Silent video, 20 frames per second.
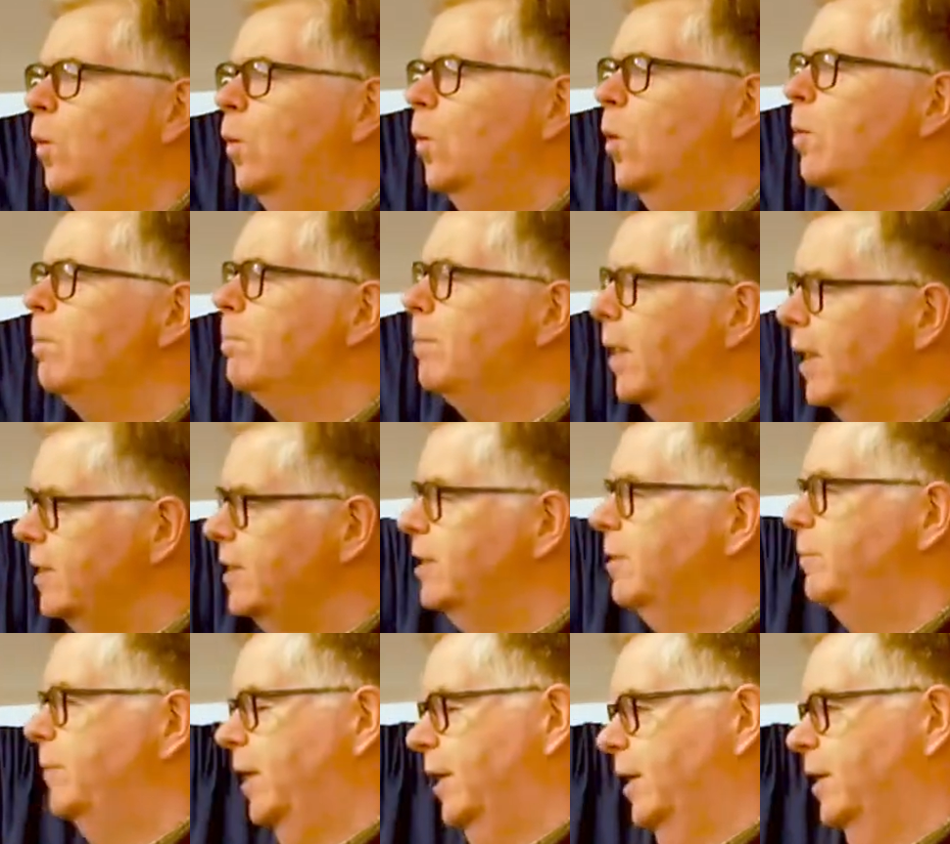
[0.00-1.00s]
What might
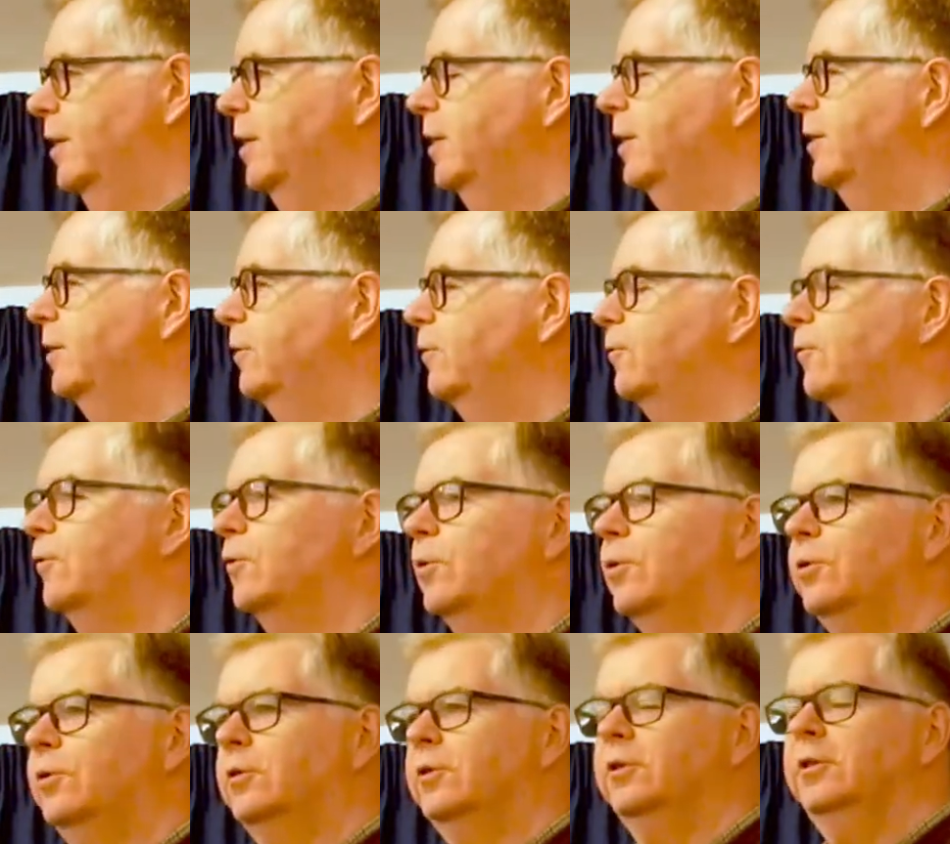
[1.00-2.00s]
it mean
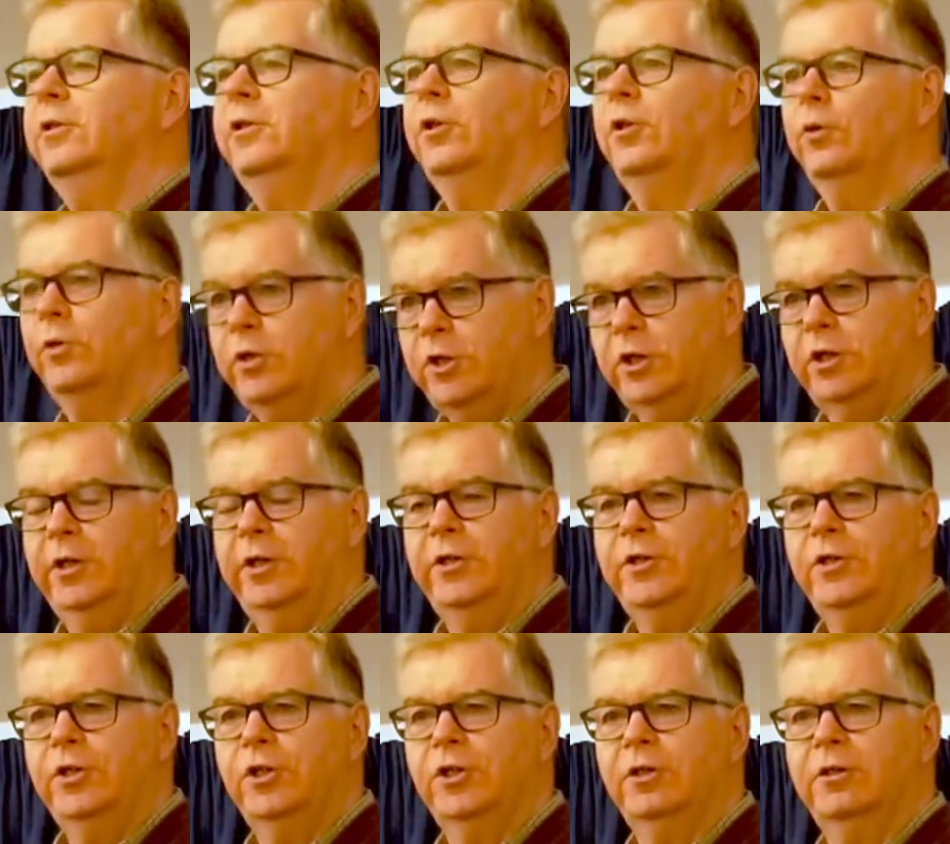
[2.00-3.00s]
for your
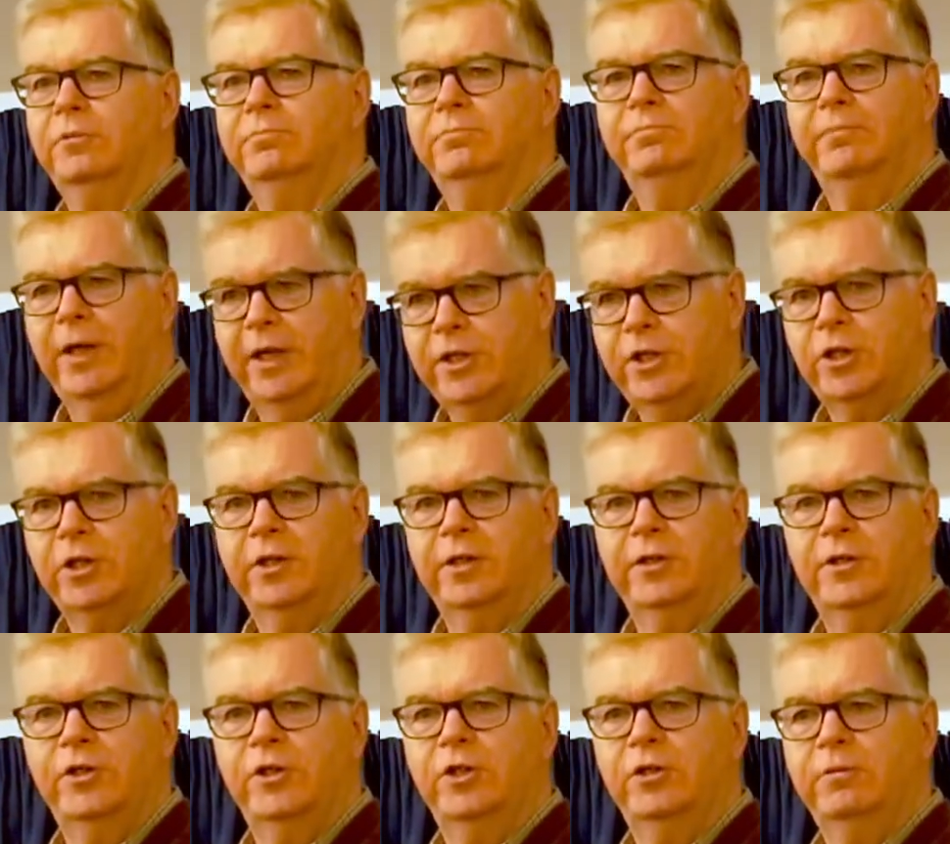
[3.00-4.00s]
church, my
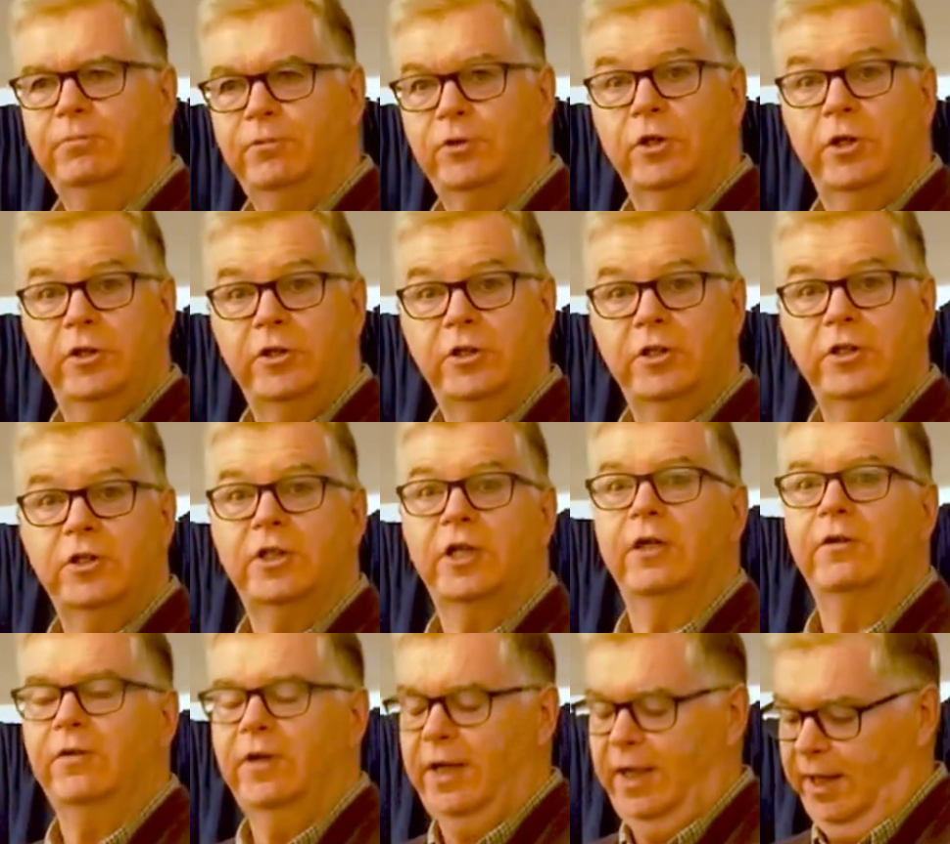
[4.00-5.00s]
church, churches
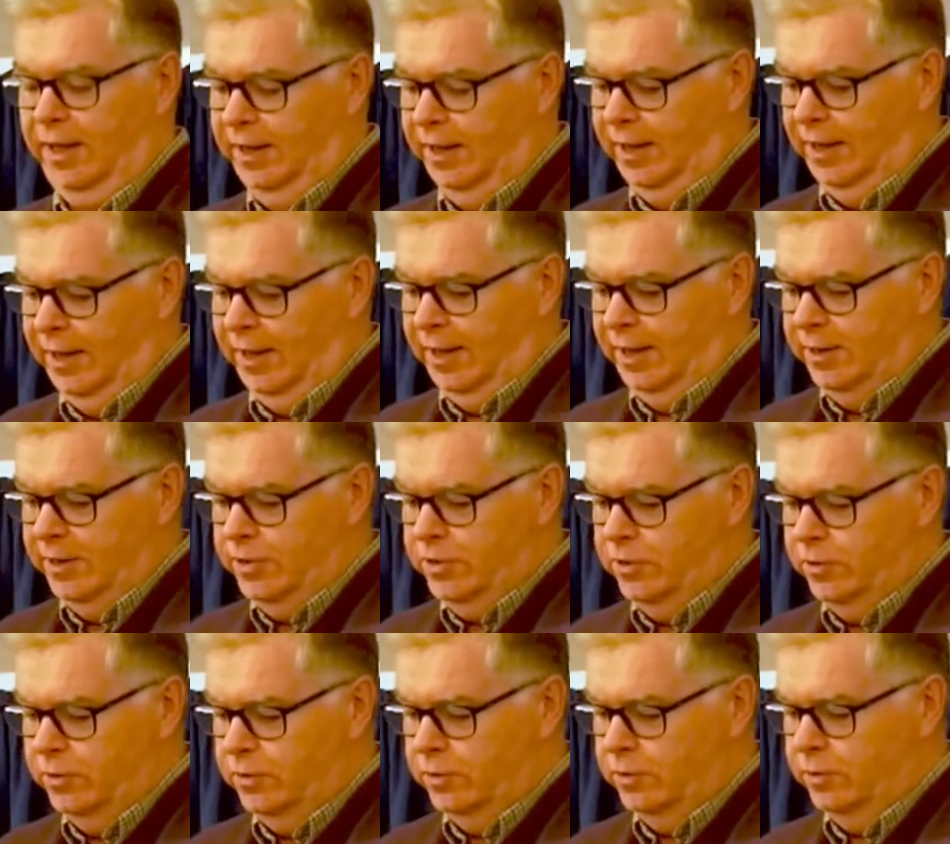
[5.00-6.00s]
generally,
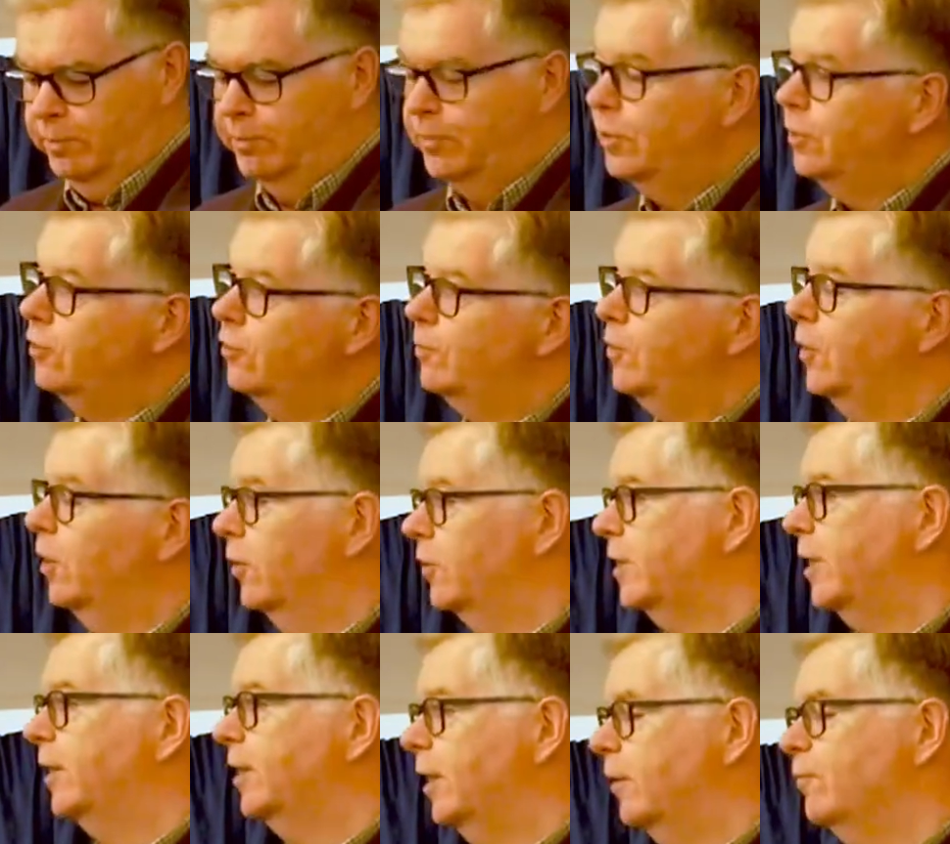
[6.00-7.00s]
to move
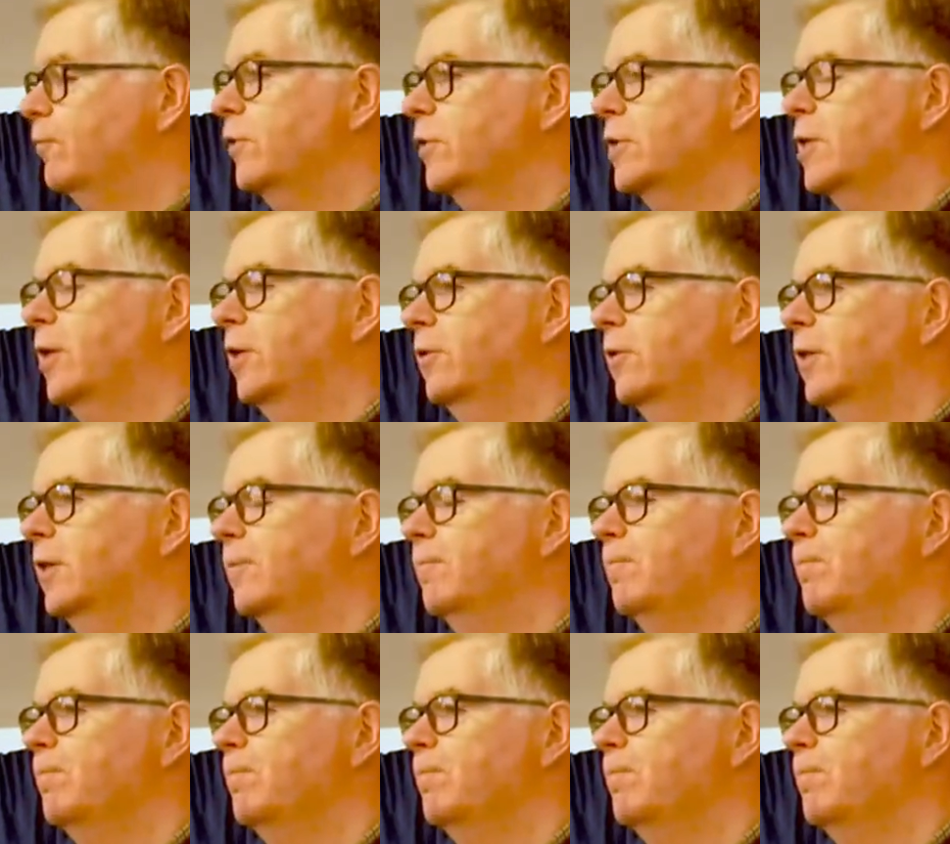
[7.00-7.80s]
beyond our comfort zone?